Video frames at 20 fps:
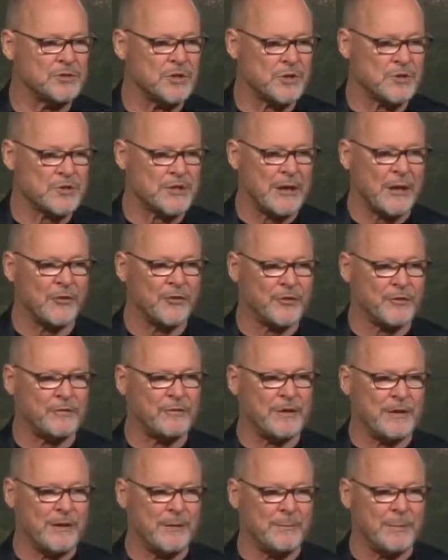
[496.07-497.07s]
just south of
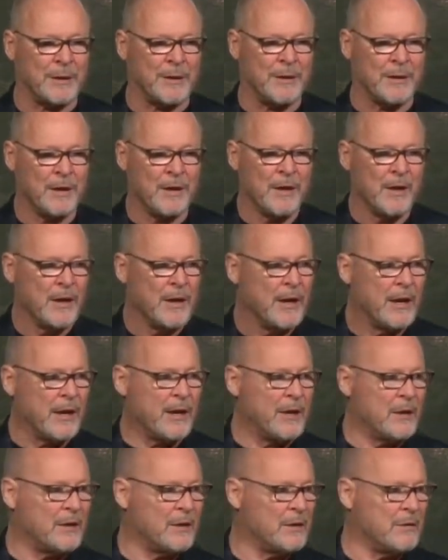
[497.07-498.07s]
Lima,
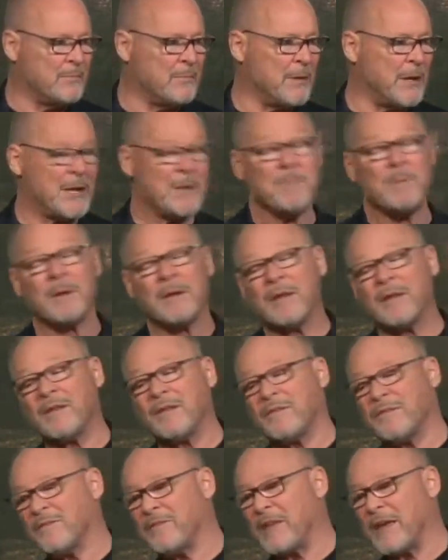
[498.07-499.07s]
and maybe
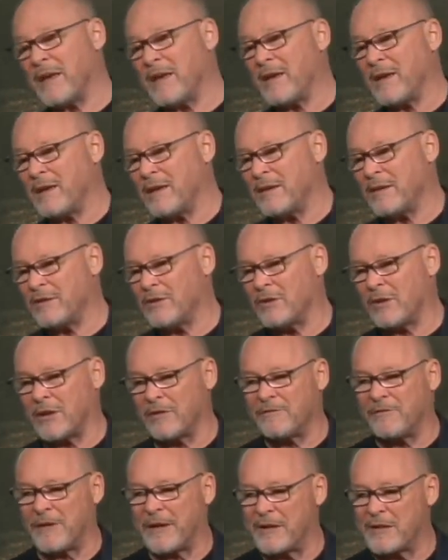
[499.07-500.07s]
they you
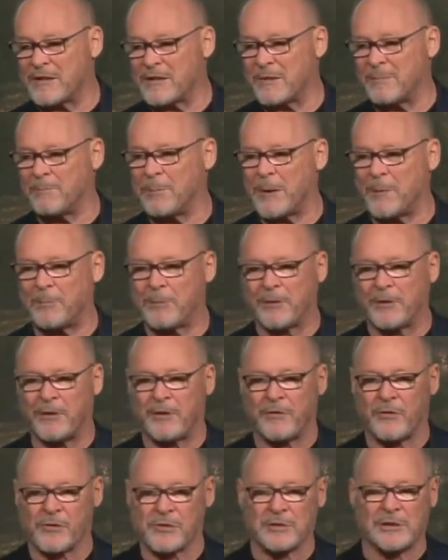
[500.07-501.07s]
could find some people
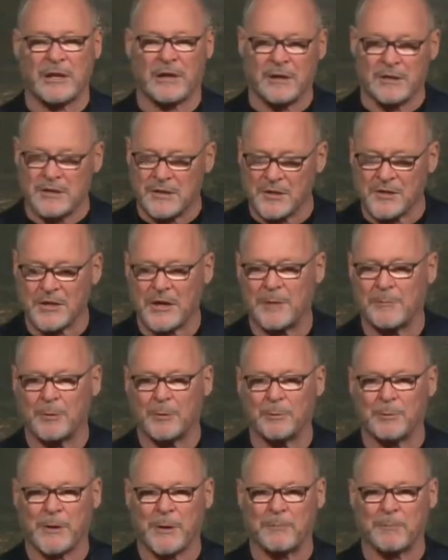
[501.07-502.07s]
there. There's a lot of
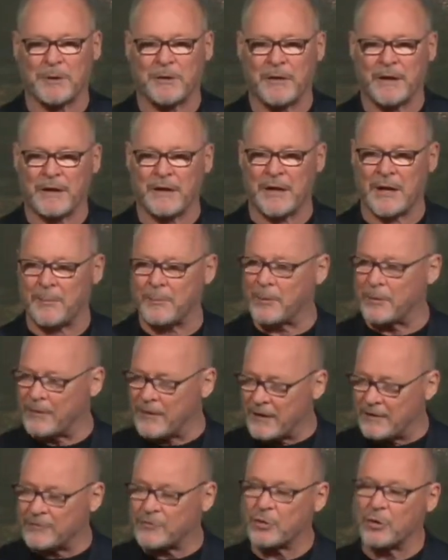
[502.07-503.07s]
disabled people in that neighborhood,
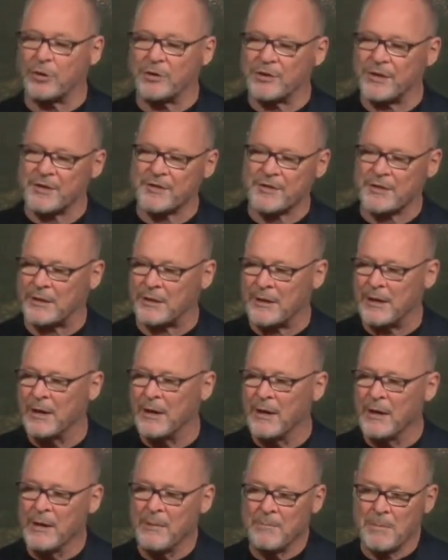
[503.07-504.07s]
they've told us, and
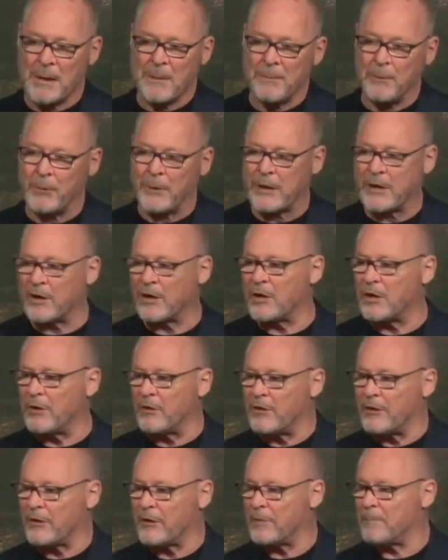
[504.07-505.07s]
maybe we can go
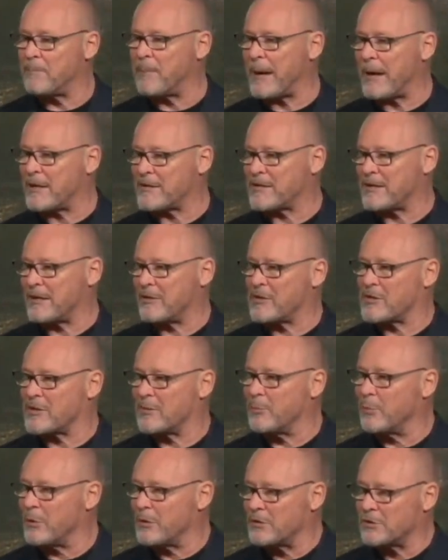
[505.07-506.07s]
there and pass out
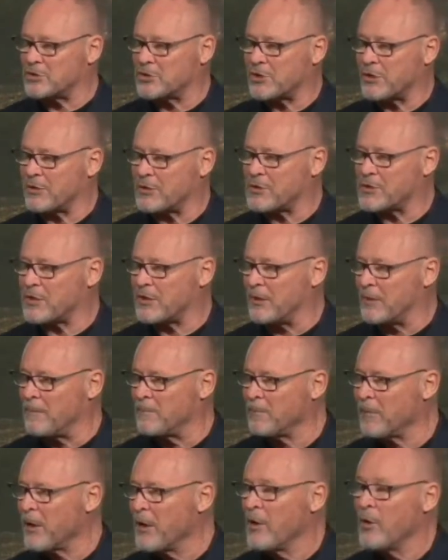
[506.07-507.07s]
some wheelchairs. So
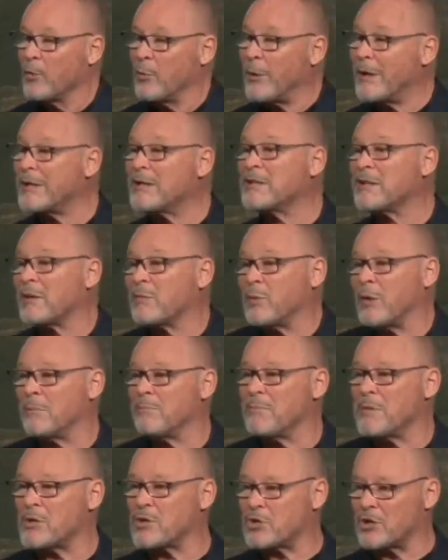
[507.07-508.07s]
we did what
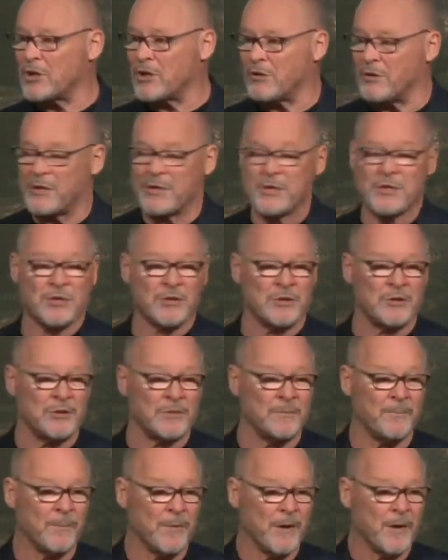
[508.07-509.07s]
missionaries
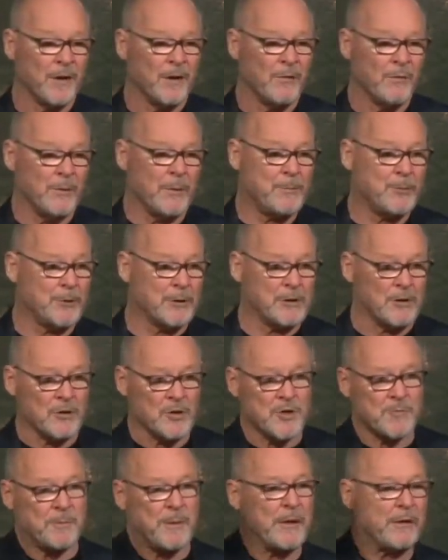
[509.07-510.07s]
do we put a little
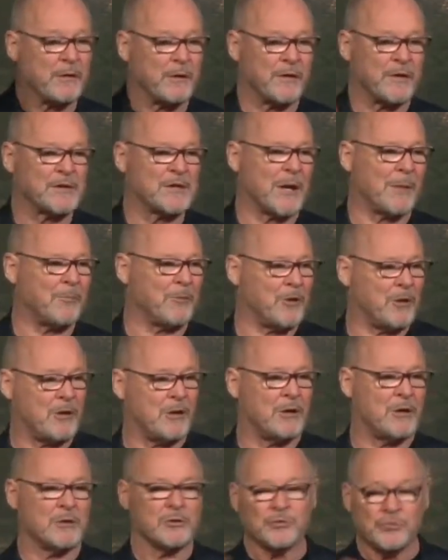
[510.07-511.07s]
speaker on the top of the
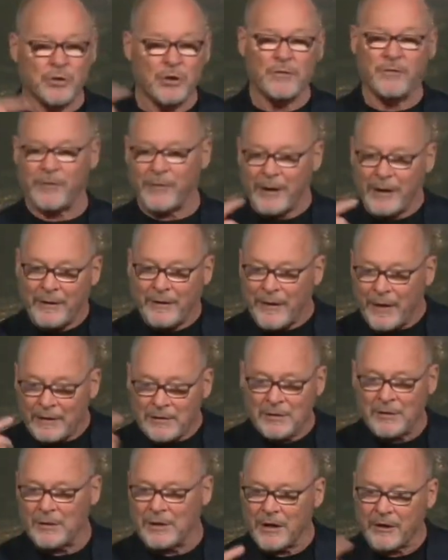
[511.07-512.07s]
car and drove around that
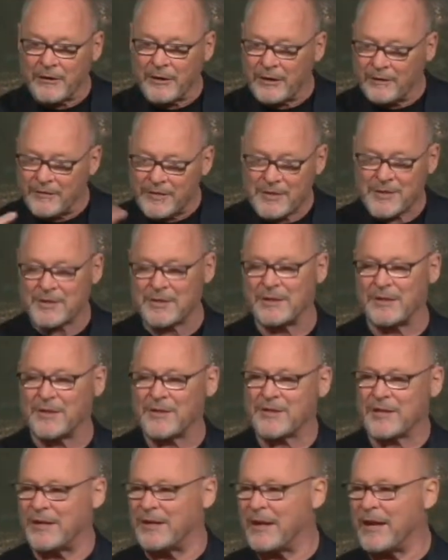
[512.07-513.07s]
little area of the city
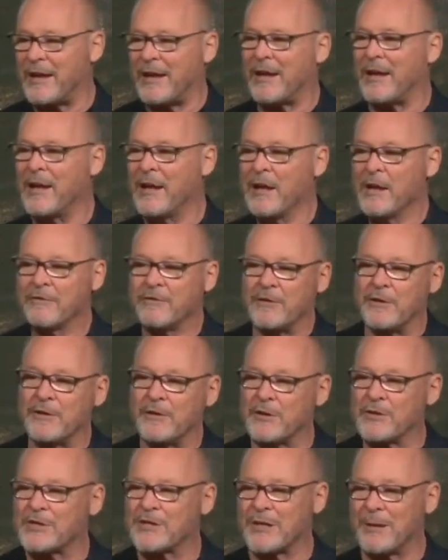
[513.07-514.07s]
saying, Hey, if you
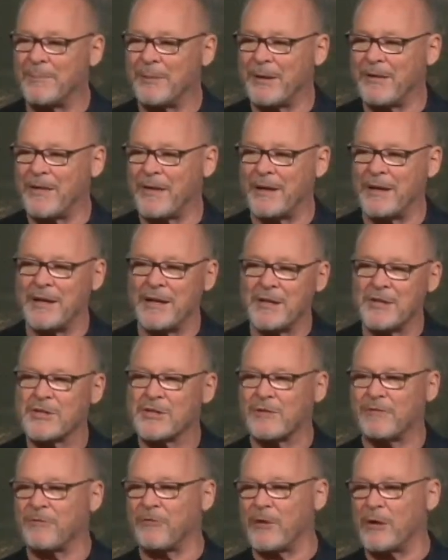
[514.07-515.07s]
know somebody that needs
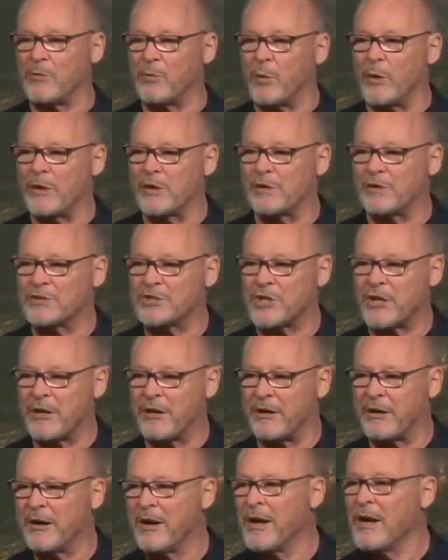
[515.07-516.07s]
a free
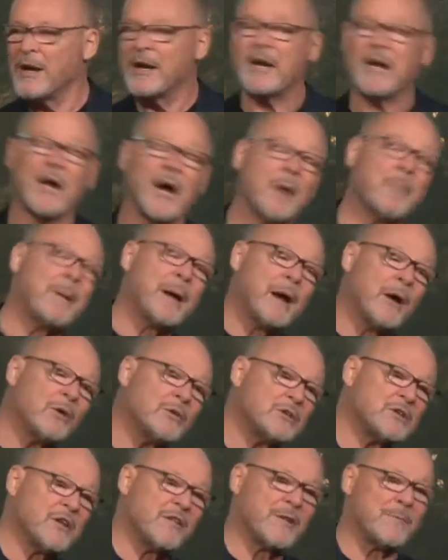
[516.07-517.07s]
wheelchair, come
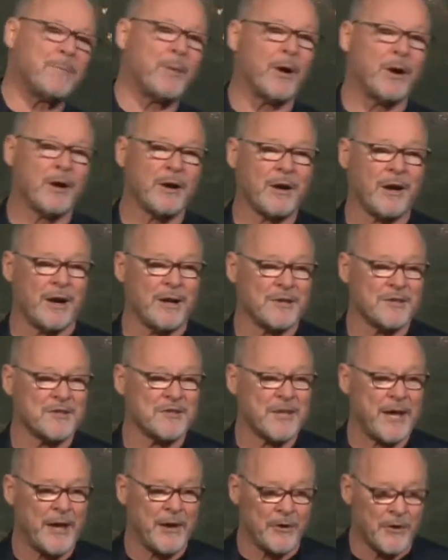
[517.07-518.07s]
out to the park on
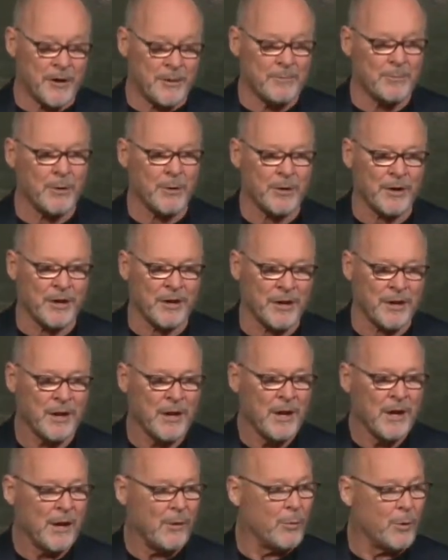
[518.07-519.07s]
Saturday morning.
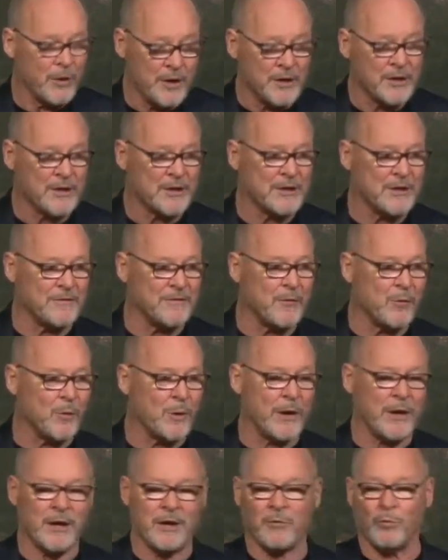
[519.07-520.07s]
We're going to give
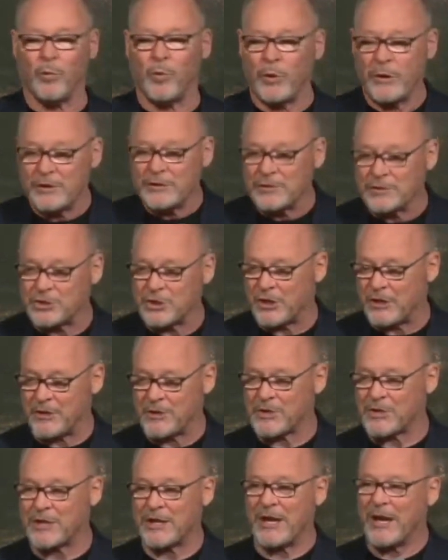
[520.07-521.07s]
away
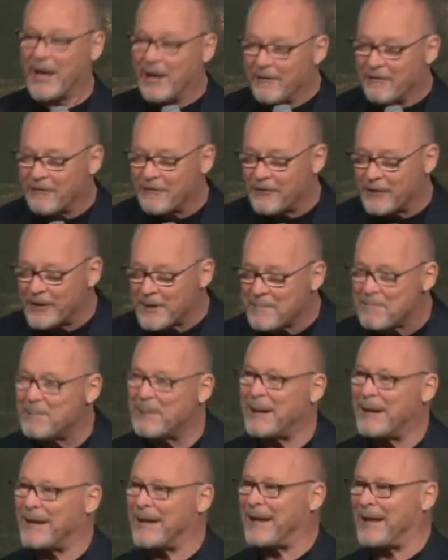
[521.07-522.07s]
wheelchairs to
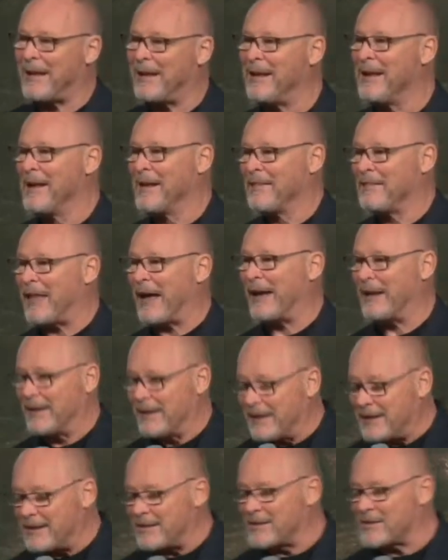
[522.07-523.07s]
everybody that
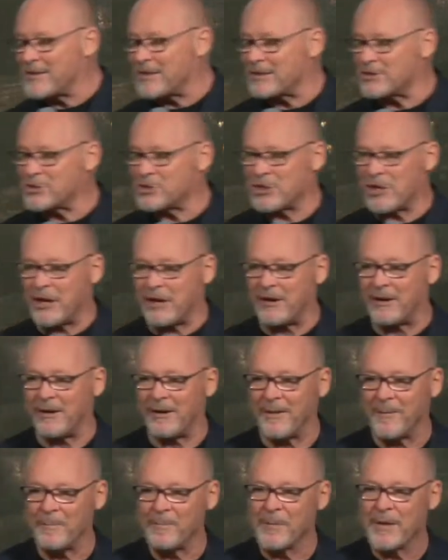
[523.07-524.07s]
needs a chair.